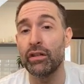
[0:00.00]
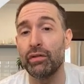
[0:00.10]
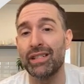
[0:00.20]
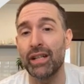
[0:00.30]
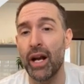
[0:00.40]

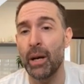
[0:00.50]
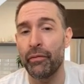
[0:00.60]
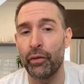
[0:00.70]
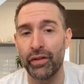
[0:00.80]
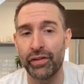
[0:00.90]
you'd sign up
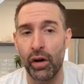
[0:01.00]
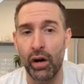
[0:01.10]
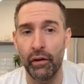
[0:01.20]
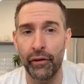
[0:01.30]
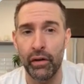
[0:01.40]
for this
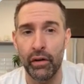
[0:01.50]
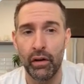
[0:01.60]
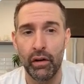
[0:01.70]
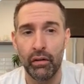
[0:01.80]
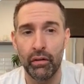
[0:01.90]

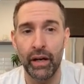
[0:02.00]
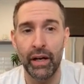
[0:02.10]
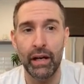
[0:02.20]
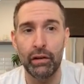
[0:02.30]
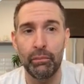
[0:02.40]
offer,
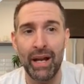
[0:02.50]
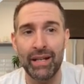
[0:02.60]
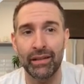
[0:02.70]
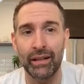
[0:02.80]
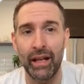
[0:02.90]
right? You'd
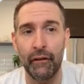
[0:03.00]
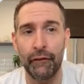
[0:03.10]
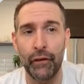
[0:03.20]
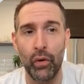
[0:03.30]
basically get a phone